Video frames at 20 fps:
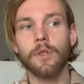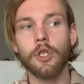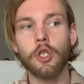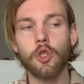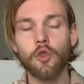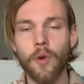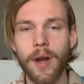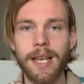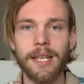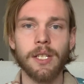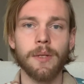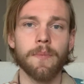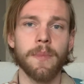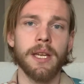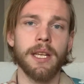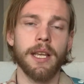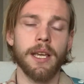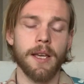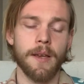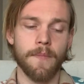Grace
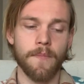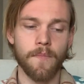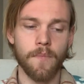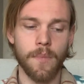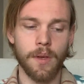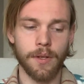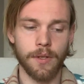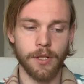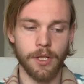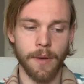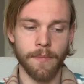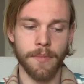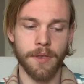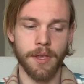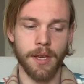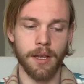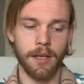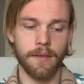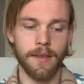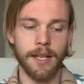meaning
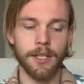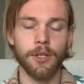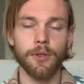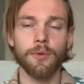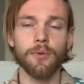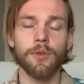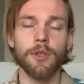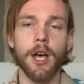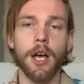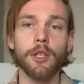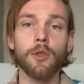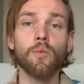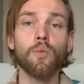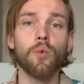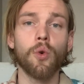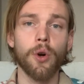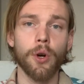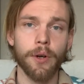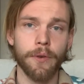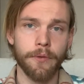something that you do
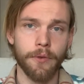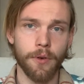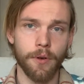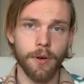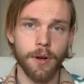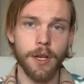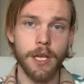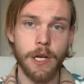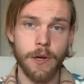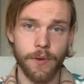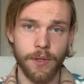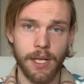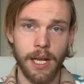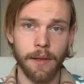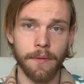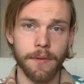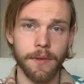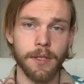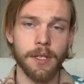not work for yourself,